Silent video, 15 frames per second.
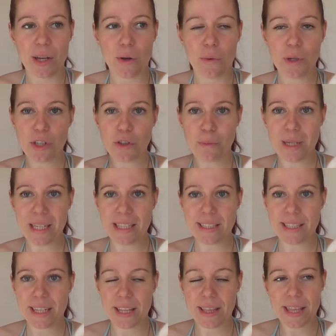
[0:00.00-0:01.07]
which
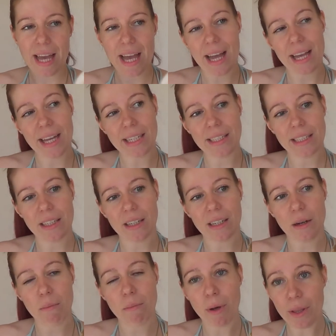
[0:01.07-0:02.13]
means that
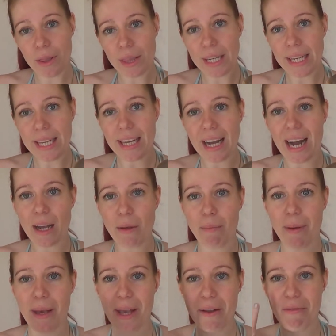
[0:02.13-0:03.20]
Monthly
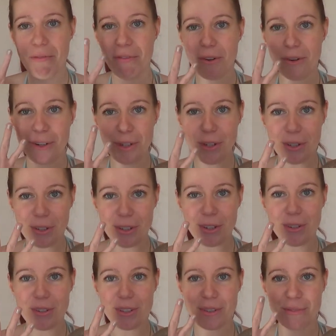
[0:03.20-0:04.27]
I pay 4
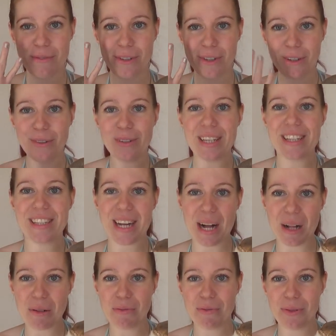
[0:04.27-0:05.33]
euros for Lucky's
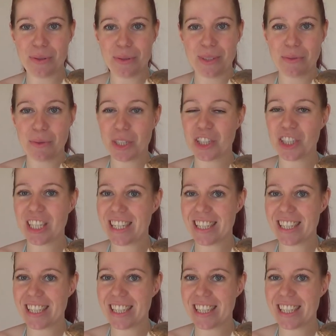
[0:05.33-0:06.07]
owl food, which